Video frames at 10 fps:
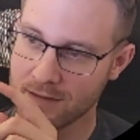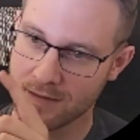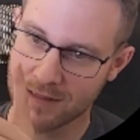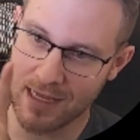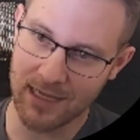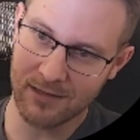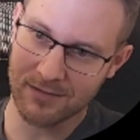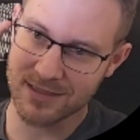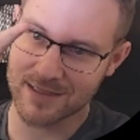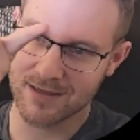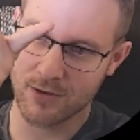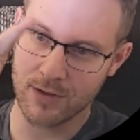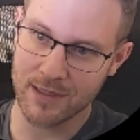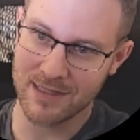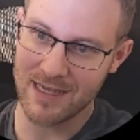the angle is
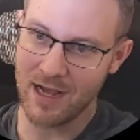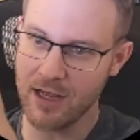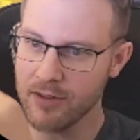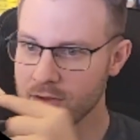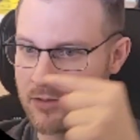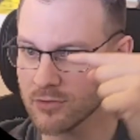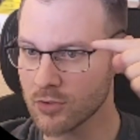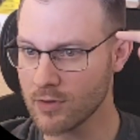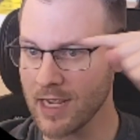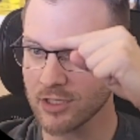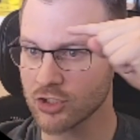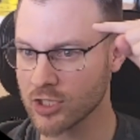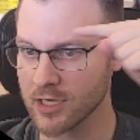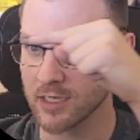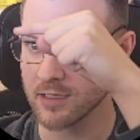going in the other
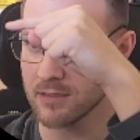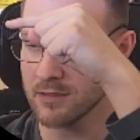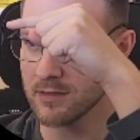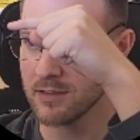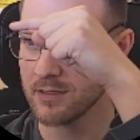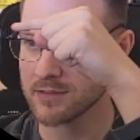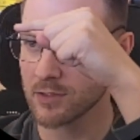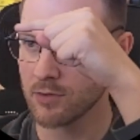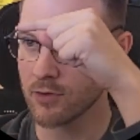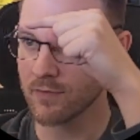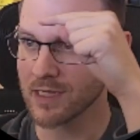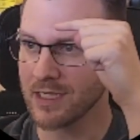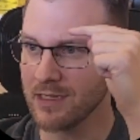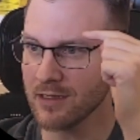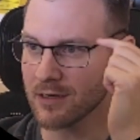direction, it's going over
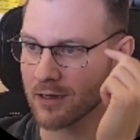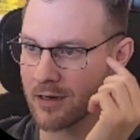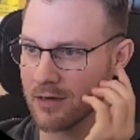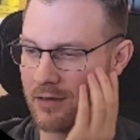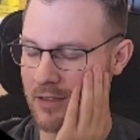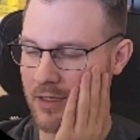here,